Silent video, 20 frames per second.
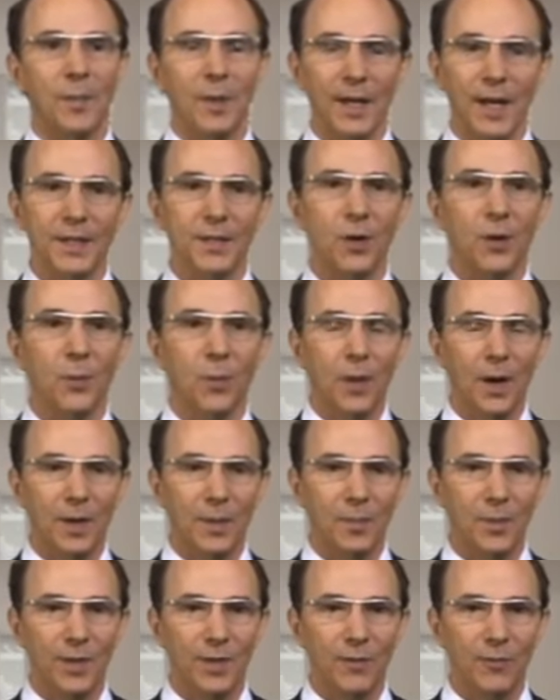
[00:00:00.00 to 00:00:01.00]
but I don't want to
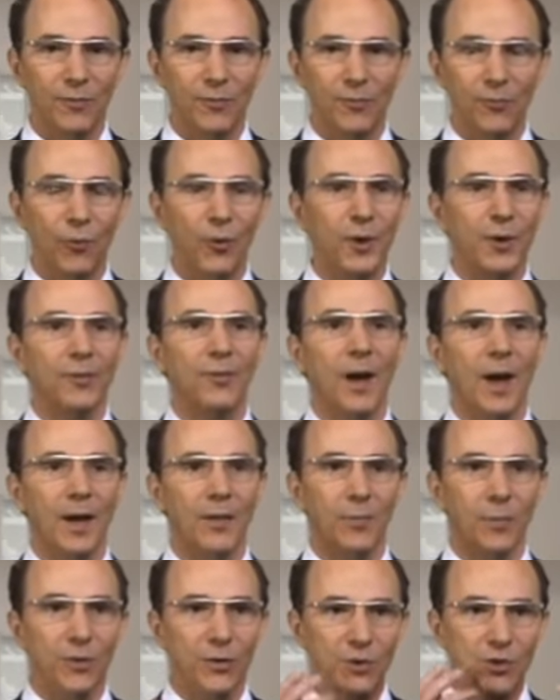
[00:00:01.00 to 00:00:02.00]
be
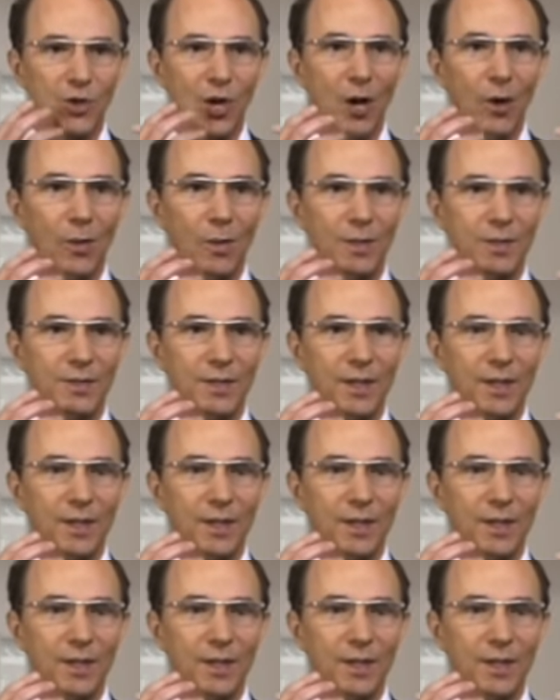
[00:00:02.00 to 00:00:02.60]
45 with jowls.